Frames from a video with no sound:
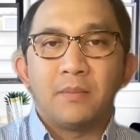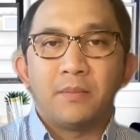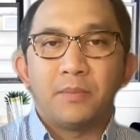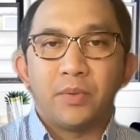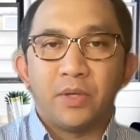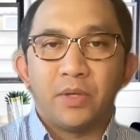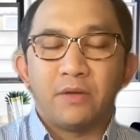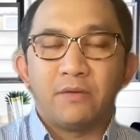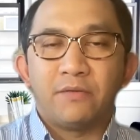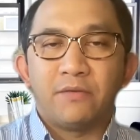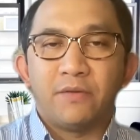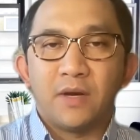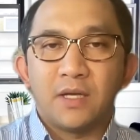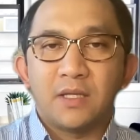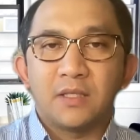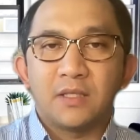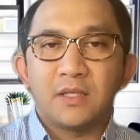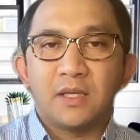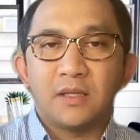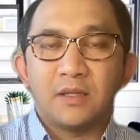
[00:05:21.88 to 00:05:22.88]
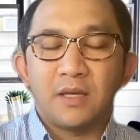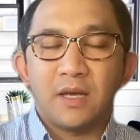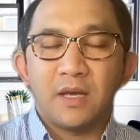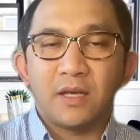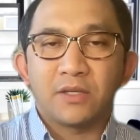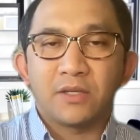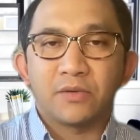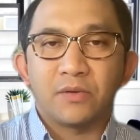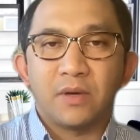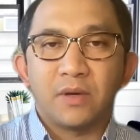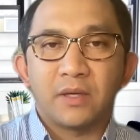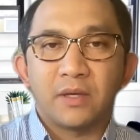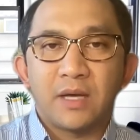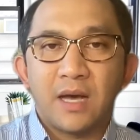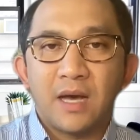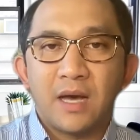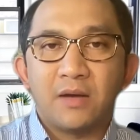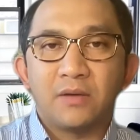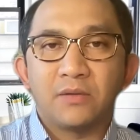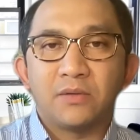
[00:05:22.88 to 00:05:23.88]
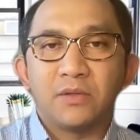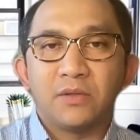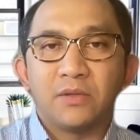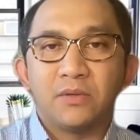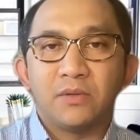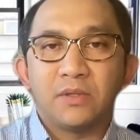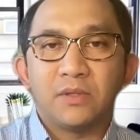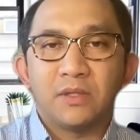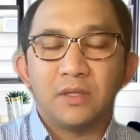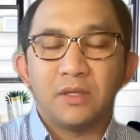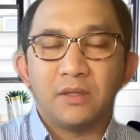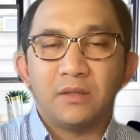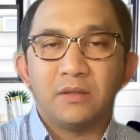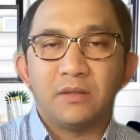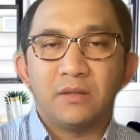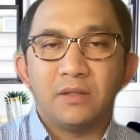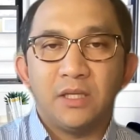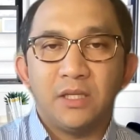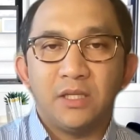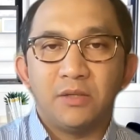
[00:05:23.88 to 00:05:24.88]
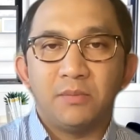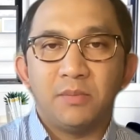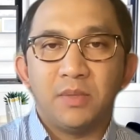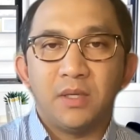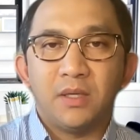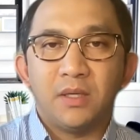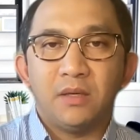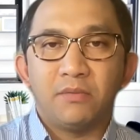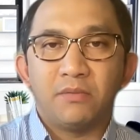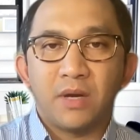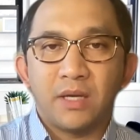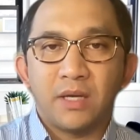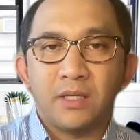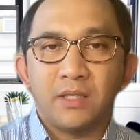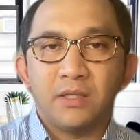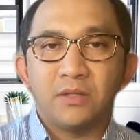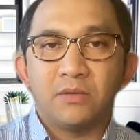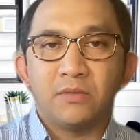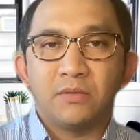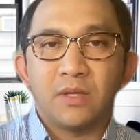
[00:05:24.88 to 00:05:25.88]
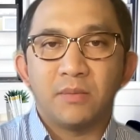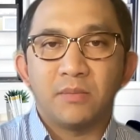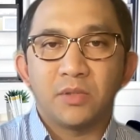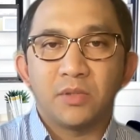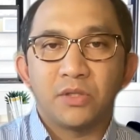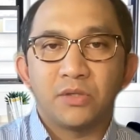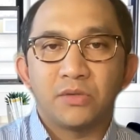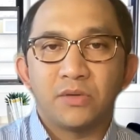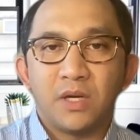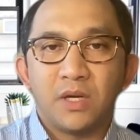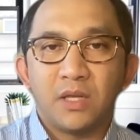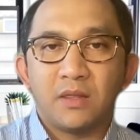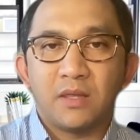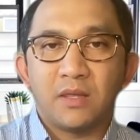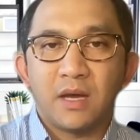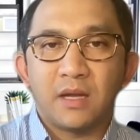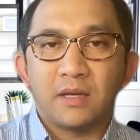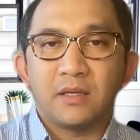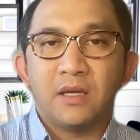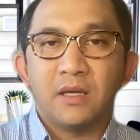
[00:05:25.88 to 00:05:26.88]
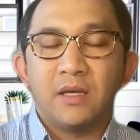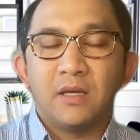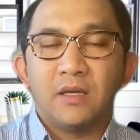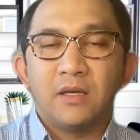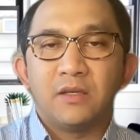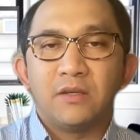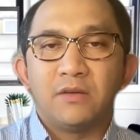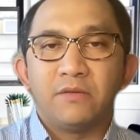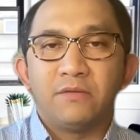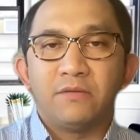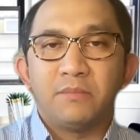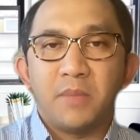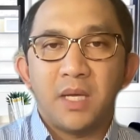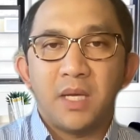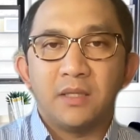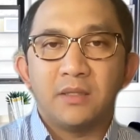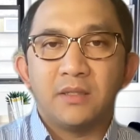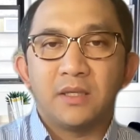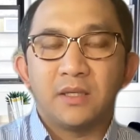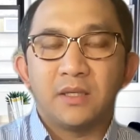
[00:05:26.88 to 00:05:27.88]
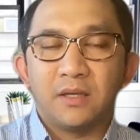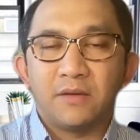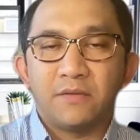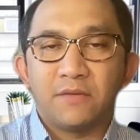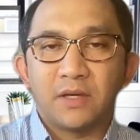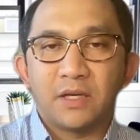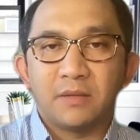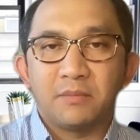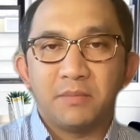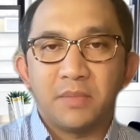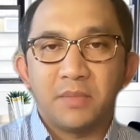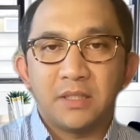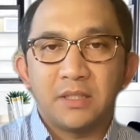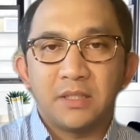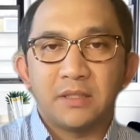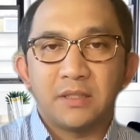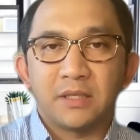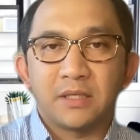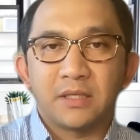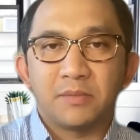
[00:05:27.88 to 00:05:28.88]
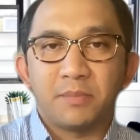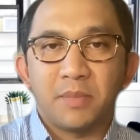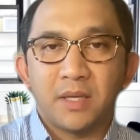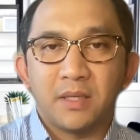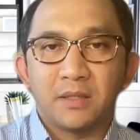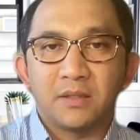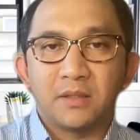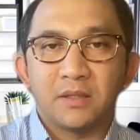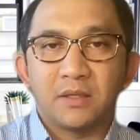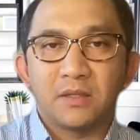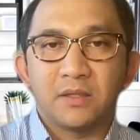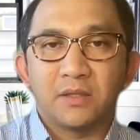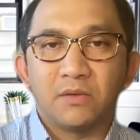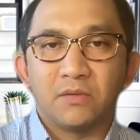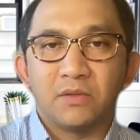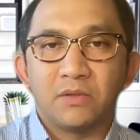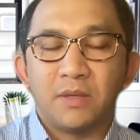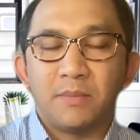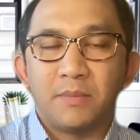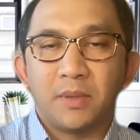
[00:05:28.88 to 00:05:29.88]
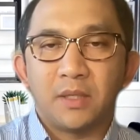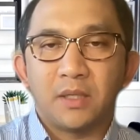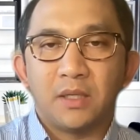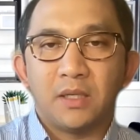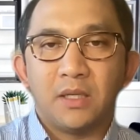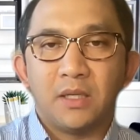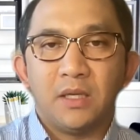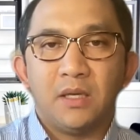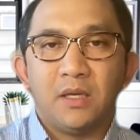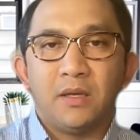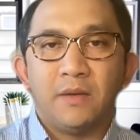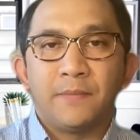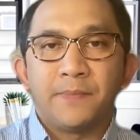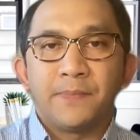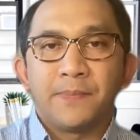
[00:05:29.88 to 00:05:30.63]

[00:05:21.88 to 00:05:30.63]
putting funds in the escrow account, you still need to be ready to demonstrate that you've made significant business expenses. So typically,